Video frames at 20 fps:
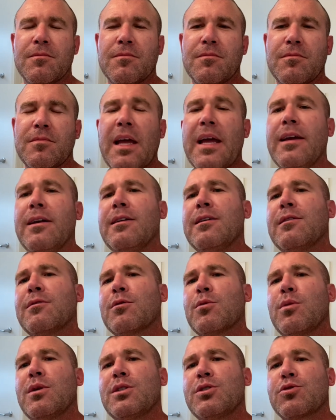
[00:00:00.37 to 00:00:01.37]
Hey
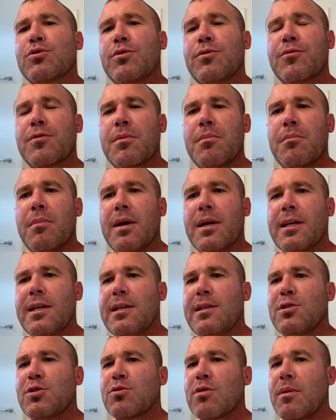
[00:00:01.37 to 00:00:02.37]
everyone, Drew from
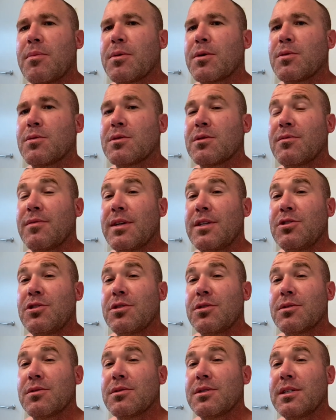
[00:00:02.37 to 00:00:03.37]
Monkeys Tropicals
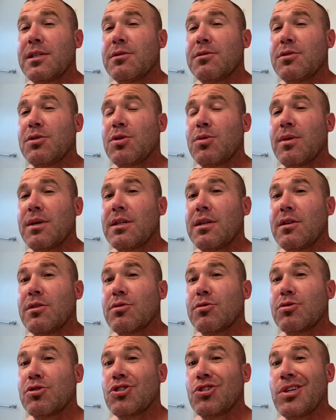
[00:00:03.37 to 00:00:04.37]
Adventures here to do
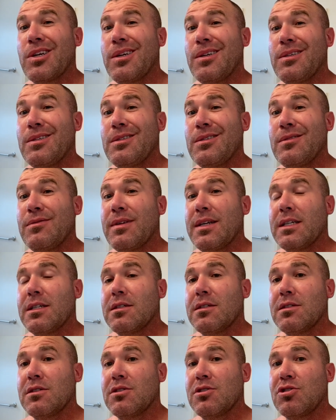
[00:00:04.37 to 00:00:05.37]
another shave
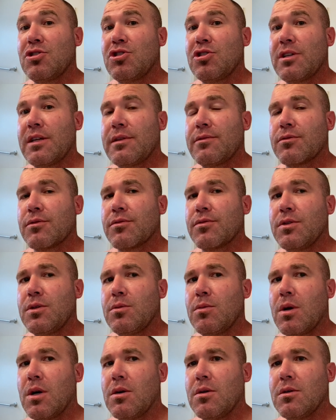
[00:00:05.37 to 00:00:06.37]
and shave
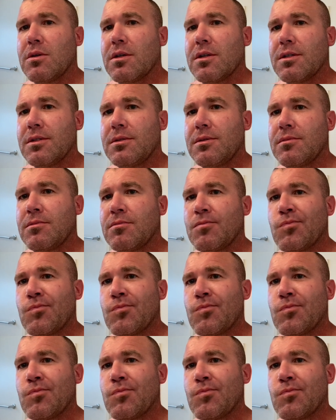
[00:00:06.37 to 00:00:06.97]
review on.